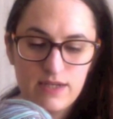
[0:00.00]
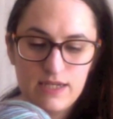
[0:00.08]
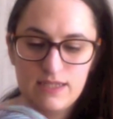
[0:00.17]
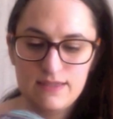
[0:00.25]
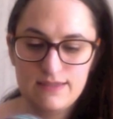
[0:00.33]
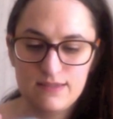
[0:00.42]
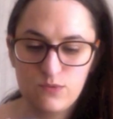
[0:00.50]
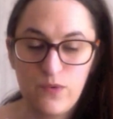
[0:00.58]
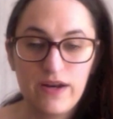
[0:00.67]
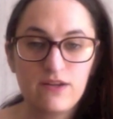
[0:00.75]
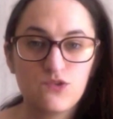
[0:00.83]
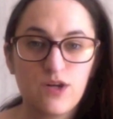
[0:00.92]
It's
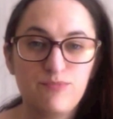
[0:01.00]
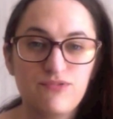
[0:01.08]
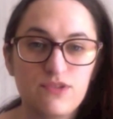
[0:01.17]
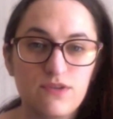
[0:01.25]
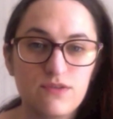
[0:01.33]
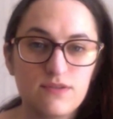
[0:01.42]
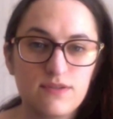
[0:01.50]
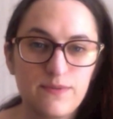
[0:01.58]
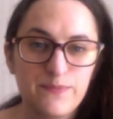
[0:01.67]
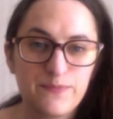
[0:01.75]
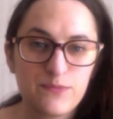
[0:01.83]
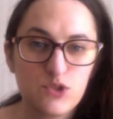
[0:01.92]
100%
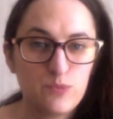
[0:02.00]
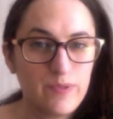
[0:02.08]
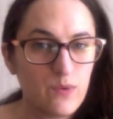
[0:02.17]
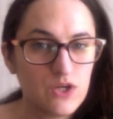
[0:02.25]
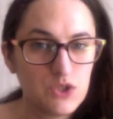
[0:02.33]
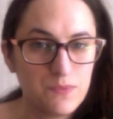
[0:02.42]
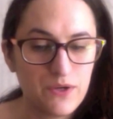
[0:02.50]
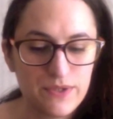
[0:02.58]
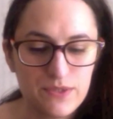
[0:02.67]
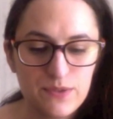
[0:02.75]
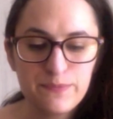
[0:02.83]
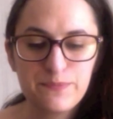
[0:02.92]
superwash
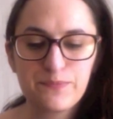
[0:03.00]
merino.